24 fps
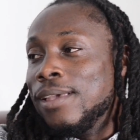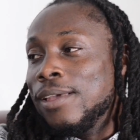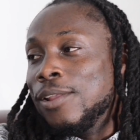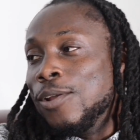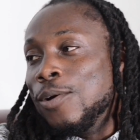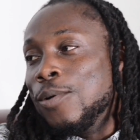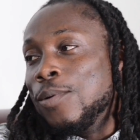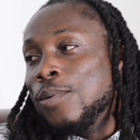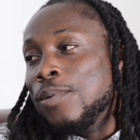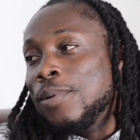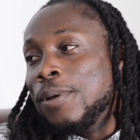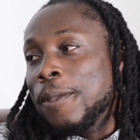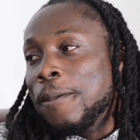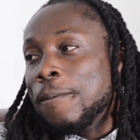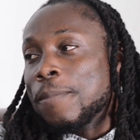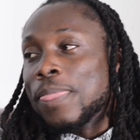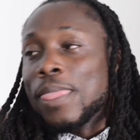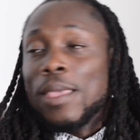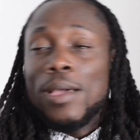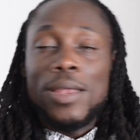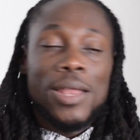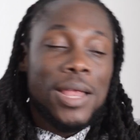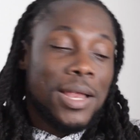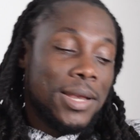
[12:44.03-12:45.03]
you know,
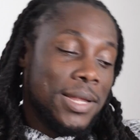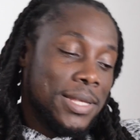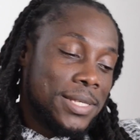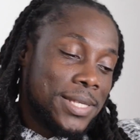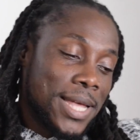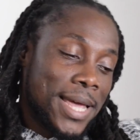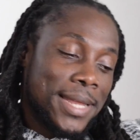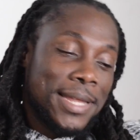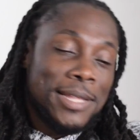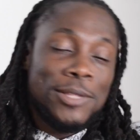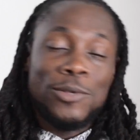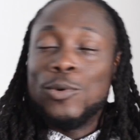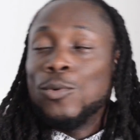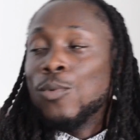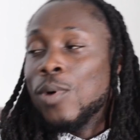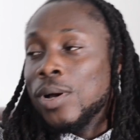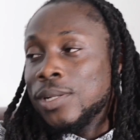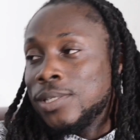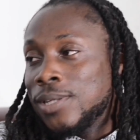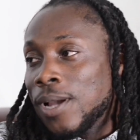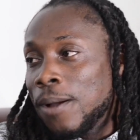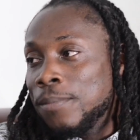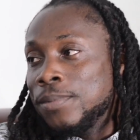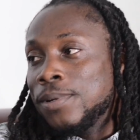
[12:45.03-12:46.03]
and I decided to do a
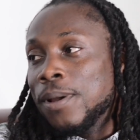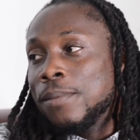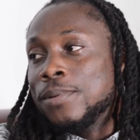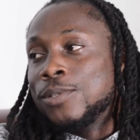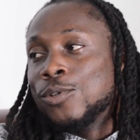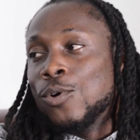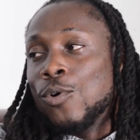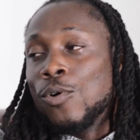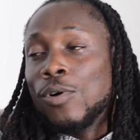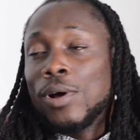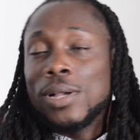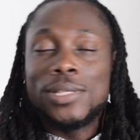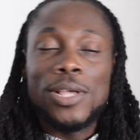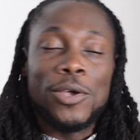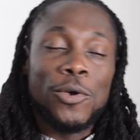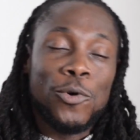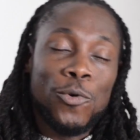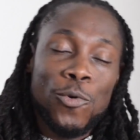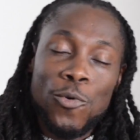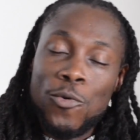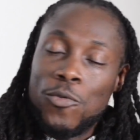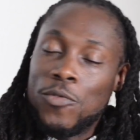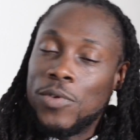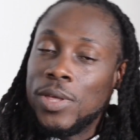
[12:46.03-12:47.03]
Jab Jab song as a
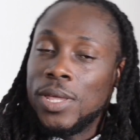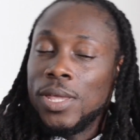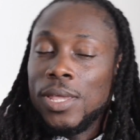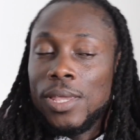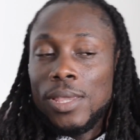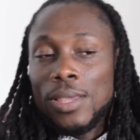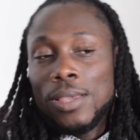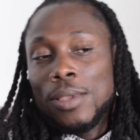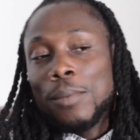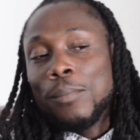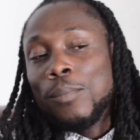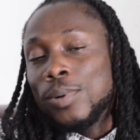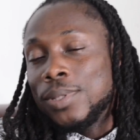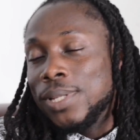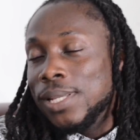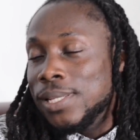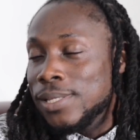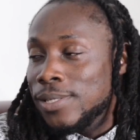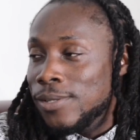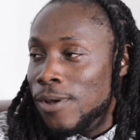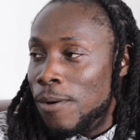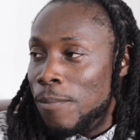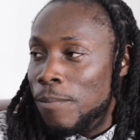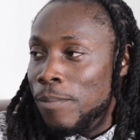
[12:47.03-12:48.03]
groovy, put in
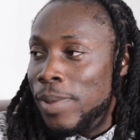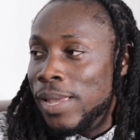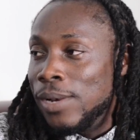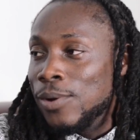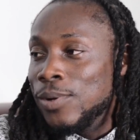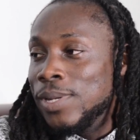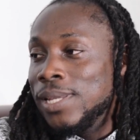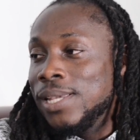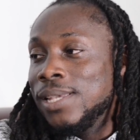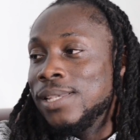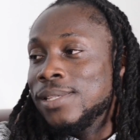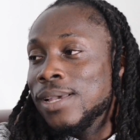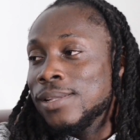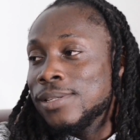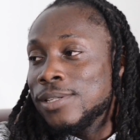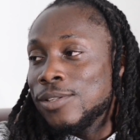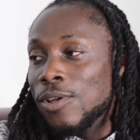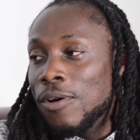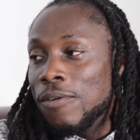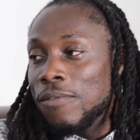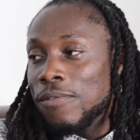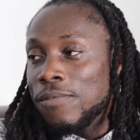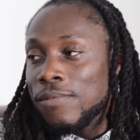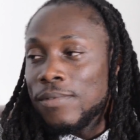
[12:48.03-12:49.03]
some melodies and
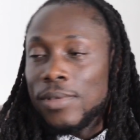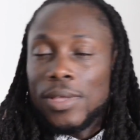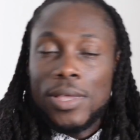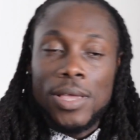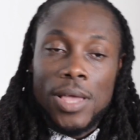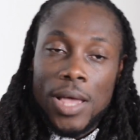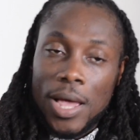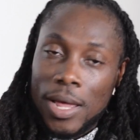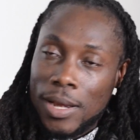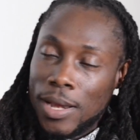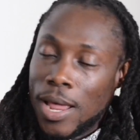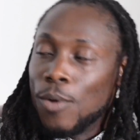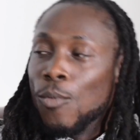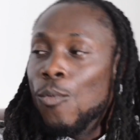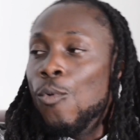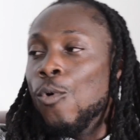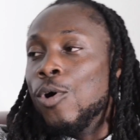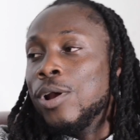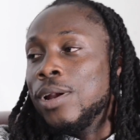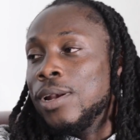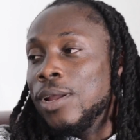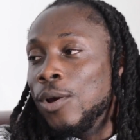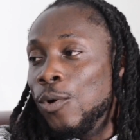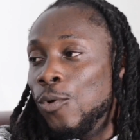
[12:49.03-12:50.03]
stuff. And that
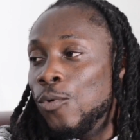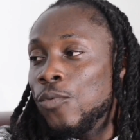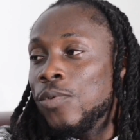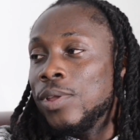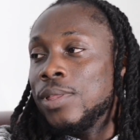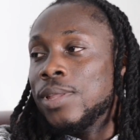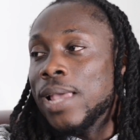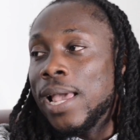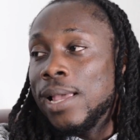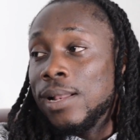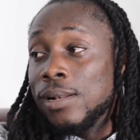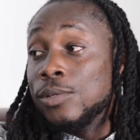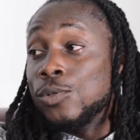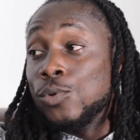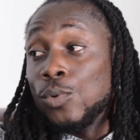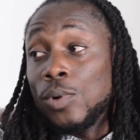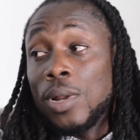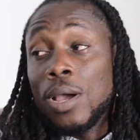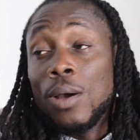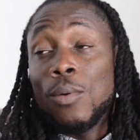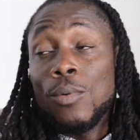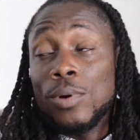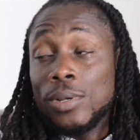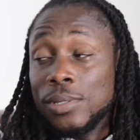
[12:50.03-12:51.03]
won the groovy title, so
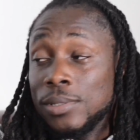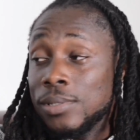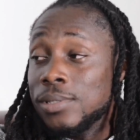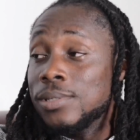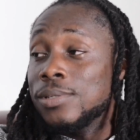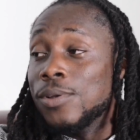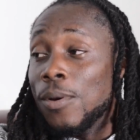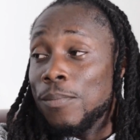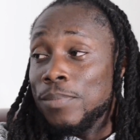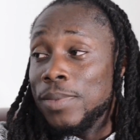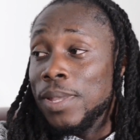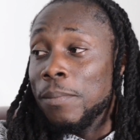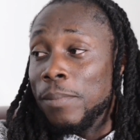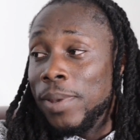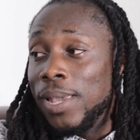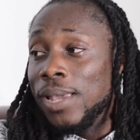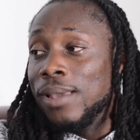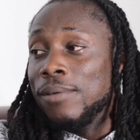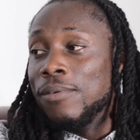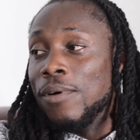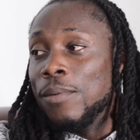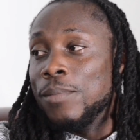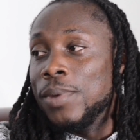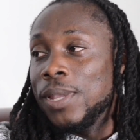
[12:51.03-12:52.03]
that was something
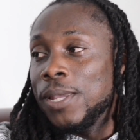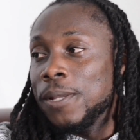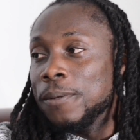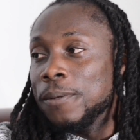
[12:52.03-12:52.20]
big for me.